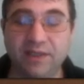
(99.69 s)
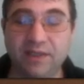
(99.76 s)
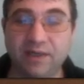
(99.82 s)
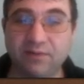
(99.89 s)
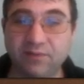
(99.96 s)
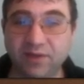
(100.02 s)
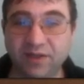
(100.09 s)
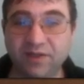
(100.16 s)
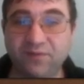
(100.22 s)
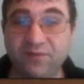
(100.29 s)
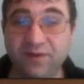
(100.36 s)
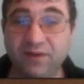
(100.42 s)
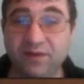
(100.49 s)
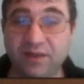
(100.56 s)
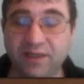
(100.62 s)
and I really
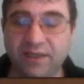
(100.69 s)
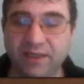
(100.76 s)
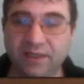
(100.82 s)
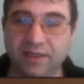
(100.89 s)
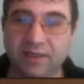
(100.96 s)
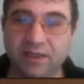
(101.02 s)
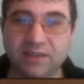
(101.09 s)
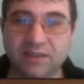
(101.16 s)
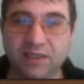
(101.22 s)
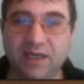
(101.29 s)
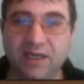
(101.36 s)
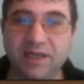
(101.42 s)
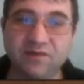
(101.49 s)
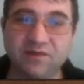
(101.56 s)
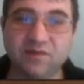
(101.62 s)
feel like at the
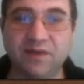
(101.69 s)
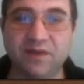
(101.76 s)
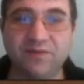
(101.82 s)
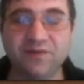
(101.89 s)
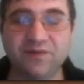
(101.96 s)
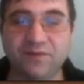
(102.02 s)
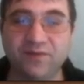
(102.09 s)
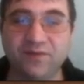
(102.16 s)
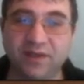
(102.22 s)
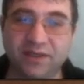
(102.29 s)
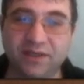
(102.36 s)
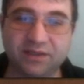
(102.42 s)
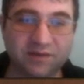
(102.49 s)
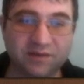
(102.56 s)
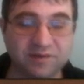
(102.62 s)
highest levels, I feel
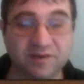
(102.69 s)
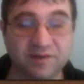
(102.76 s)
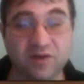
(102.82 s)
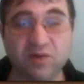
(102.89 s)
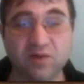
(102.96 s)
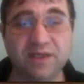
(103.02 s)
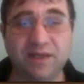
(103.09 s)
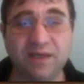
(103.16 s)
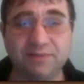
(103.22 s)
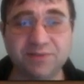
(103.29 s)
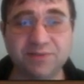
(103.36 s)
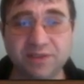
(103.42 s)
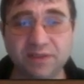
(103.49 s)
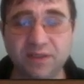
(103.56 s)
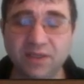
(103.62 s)
like this is the only
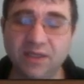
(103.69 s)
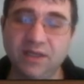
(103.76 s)
option.